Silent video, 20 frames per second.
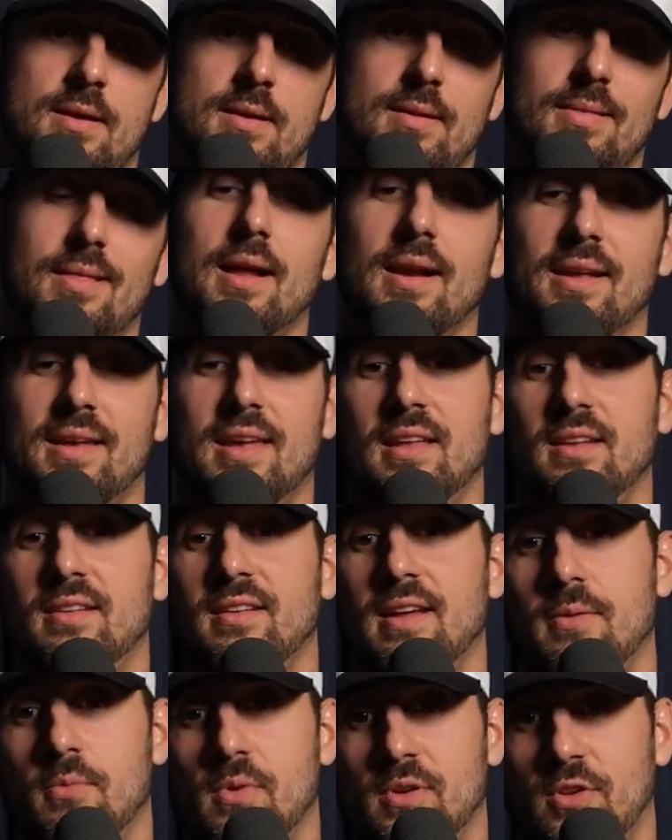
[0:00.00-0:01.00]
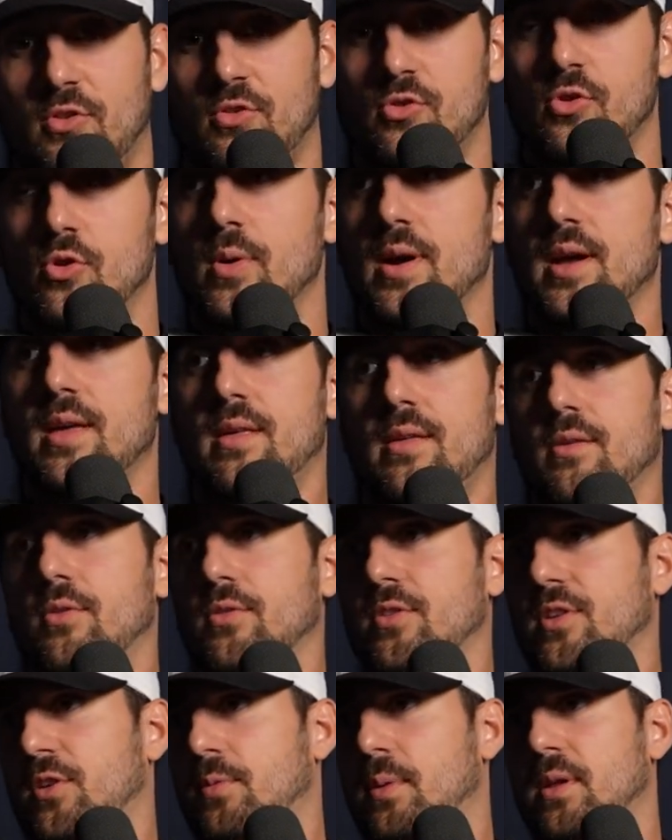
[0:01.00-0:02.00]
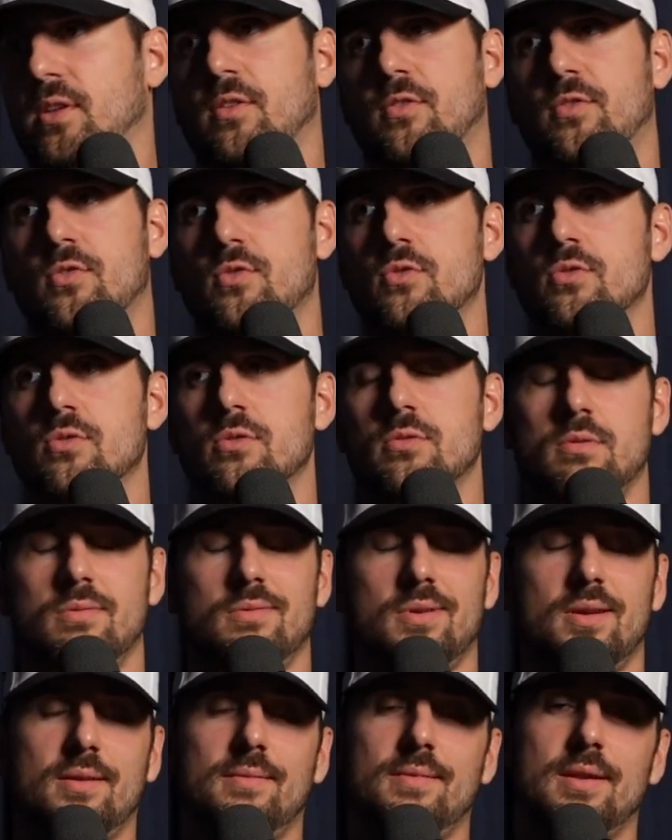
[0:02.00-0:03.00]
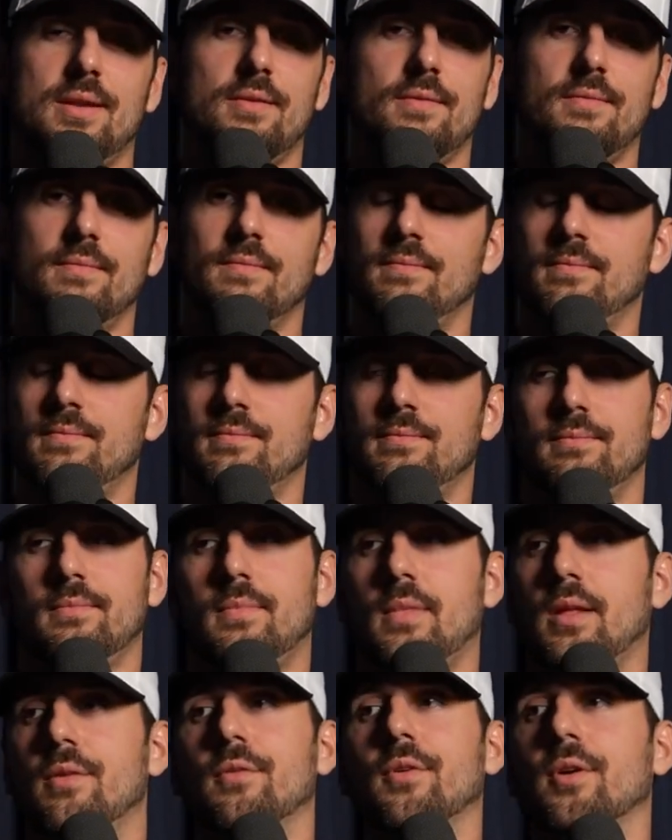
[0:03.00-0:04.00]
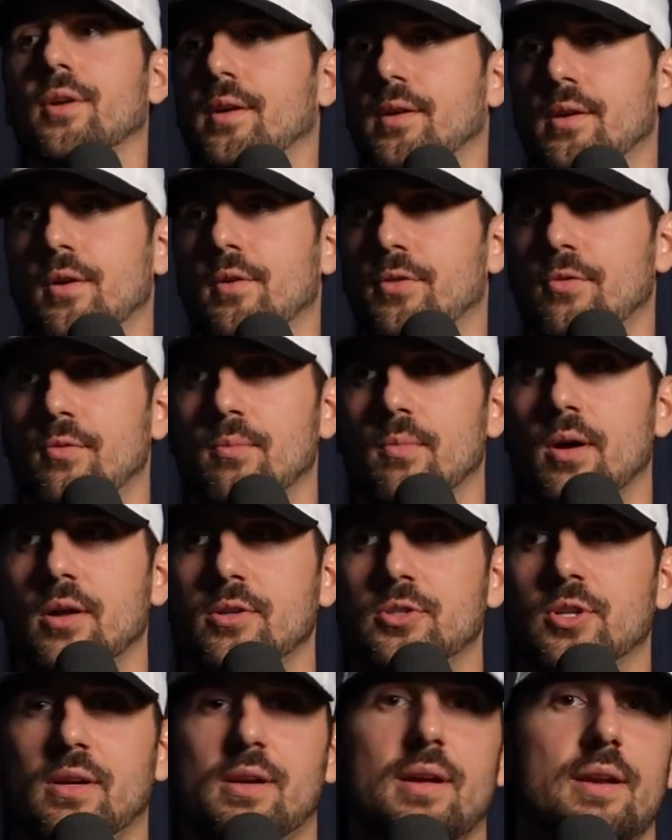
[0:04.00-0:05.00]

A lot of kids I went to school with, it was an expensive school. Like didn't really go through much. Like